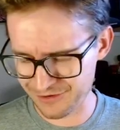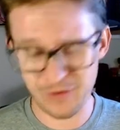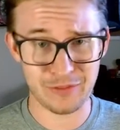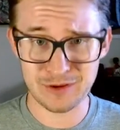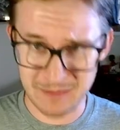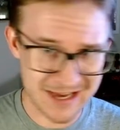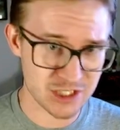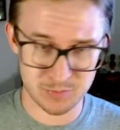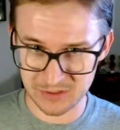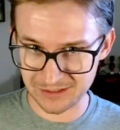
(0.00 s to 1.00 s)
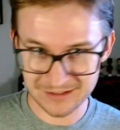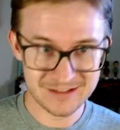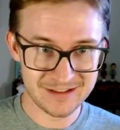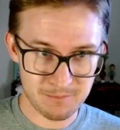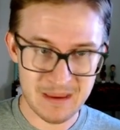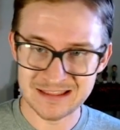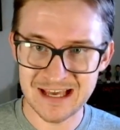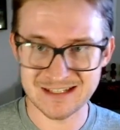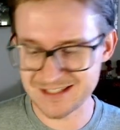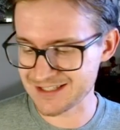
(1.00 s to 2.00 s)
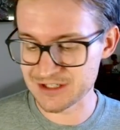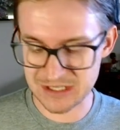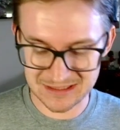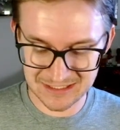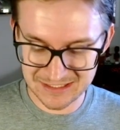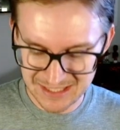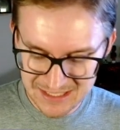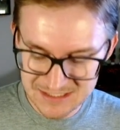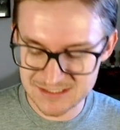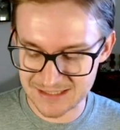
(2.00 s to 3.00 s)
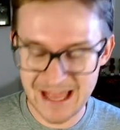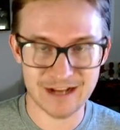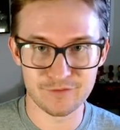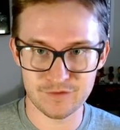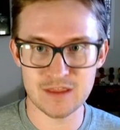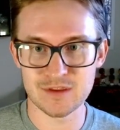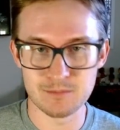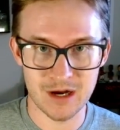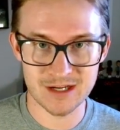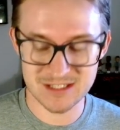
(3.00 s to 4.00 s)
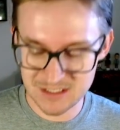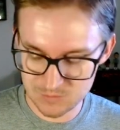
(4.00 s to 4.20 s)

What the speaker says: No, I think Matt Ishbia made that decision. I think his lack of faith in Monty is